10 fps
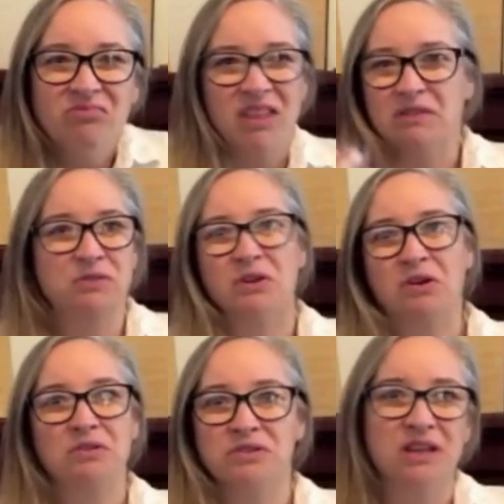
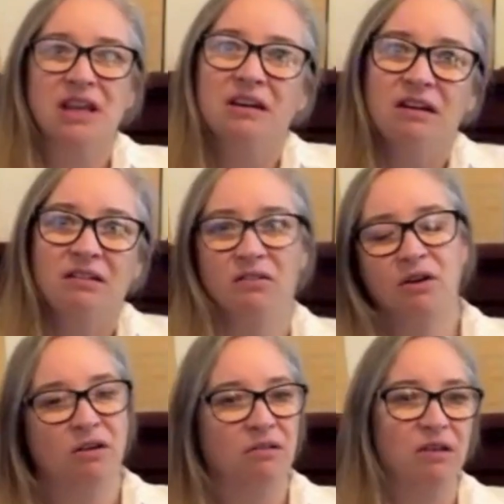$1,000 a year
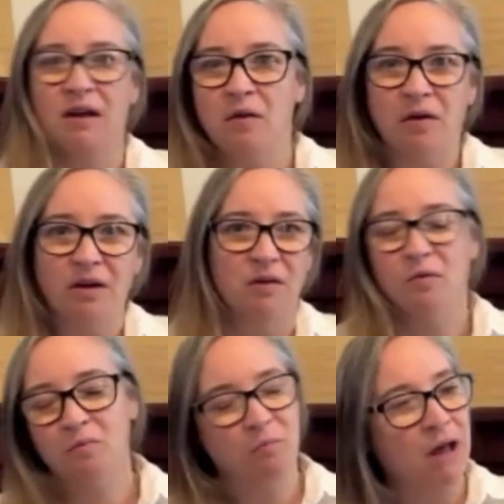or a
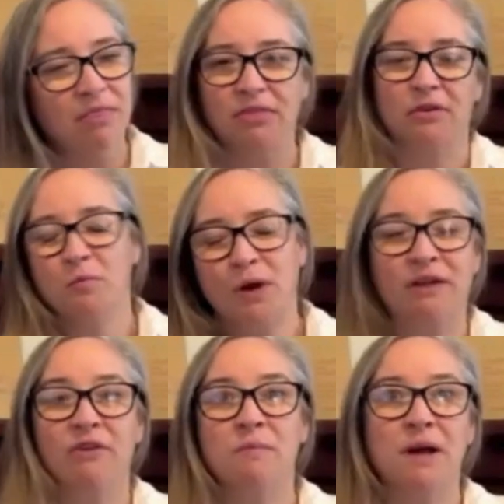month or
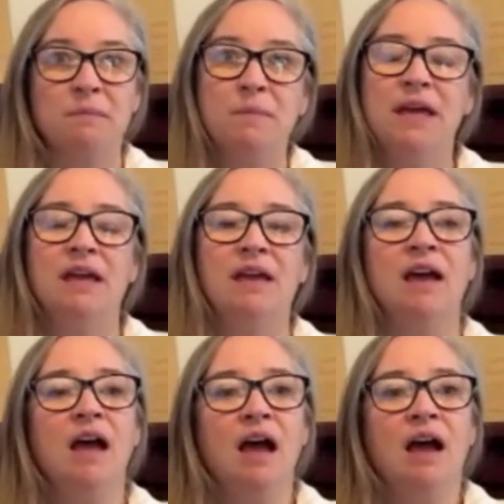whatever it might be,
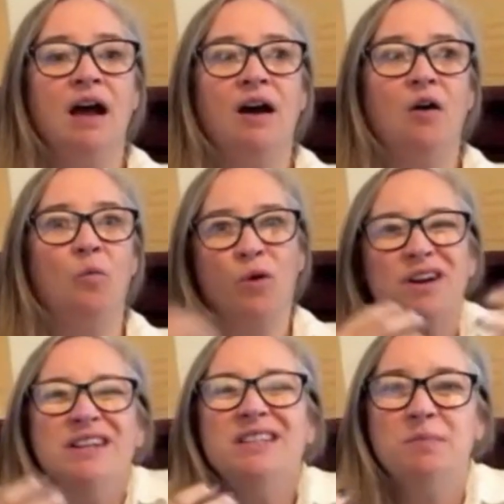we're
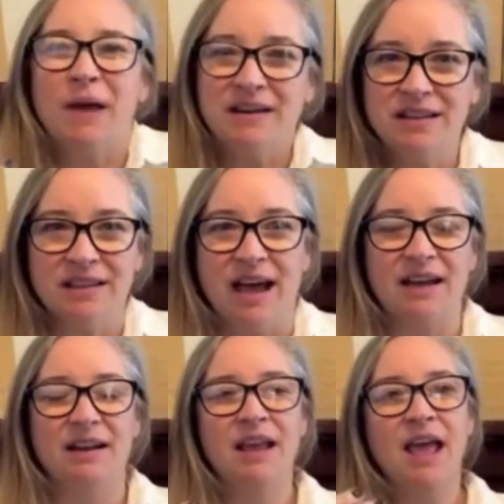going to spend to
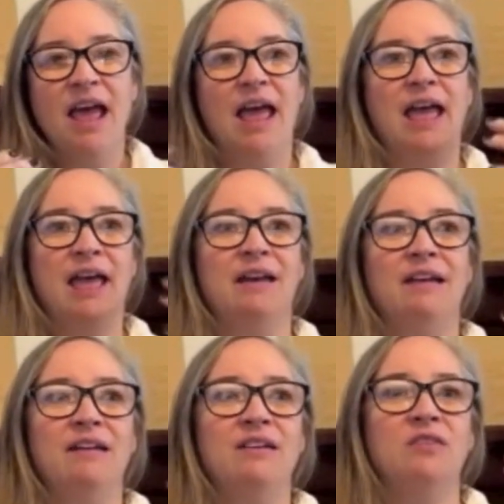that.
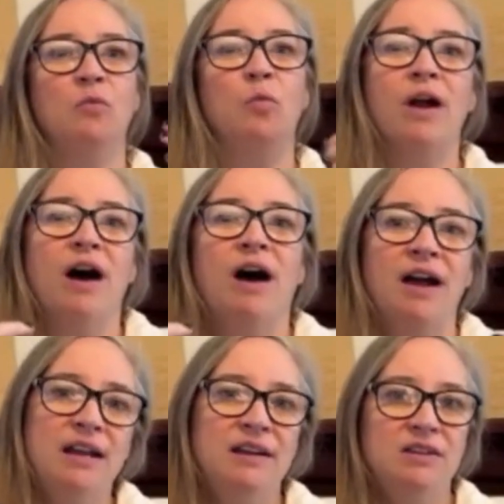And what I
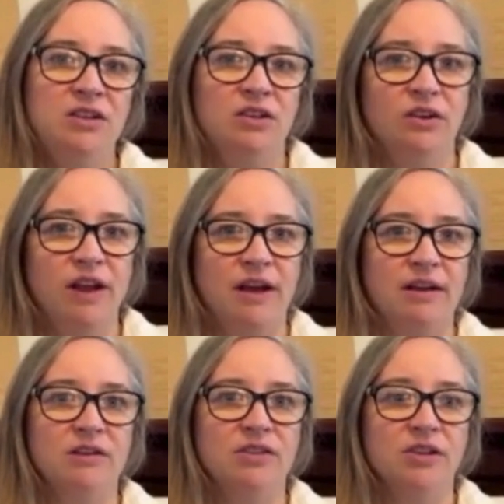needed to learn how
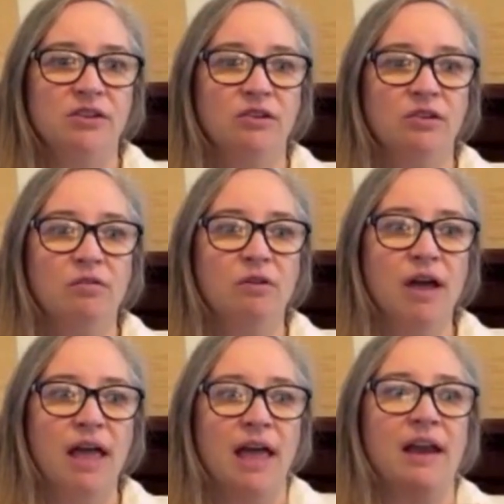to do,
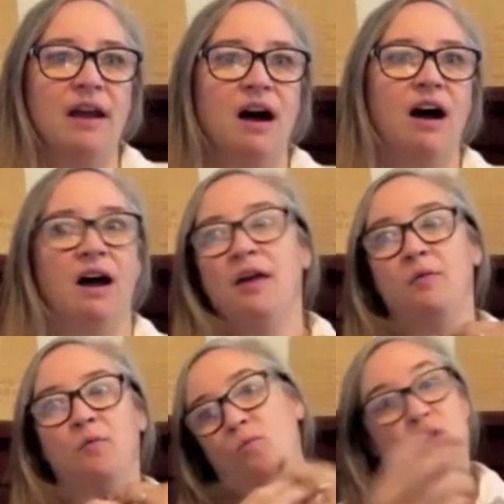and I
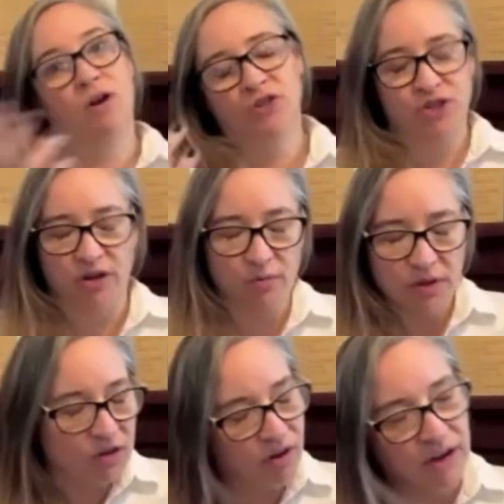want to share it
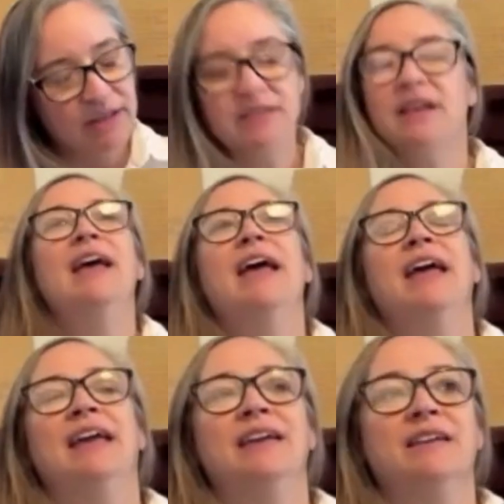with you guys,
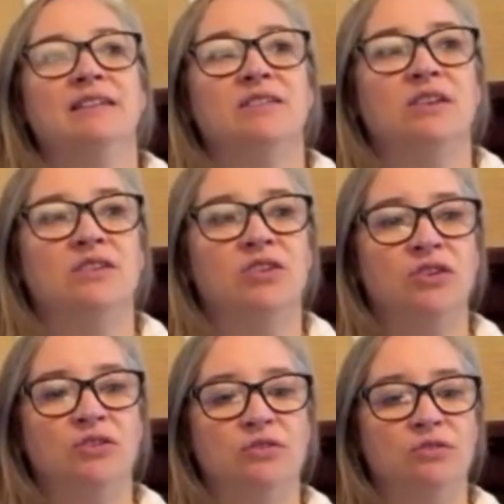is
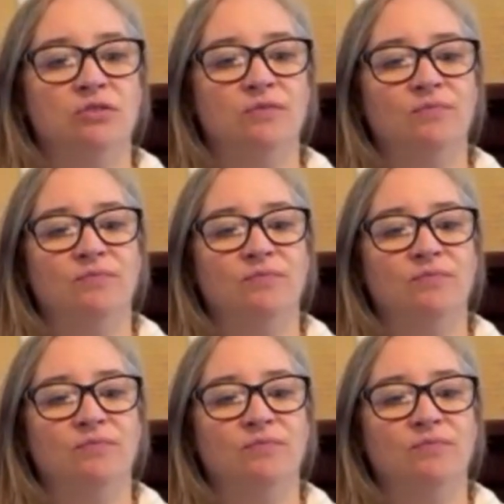to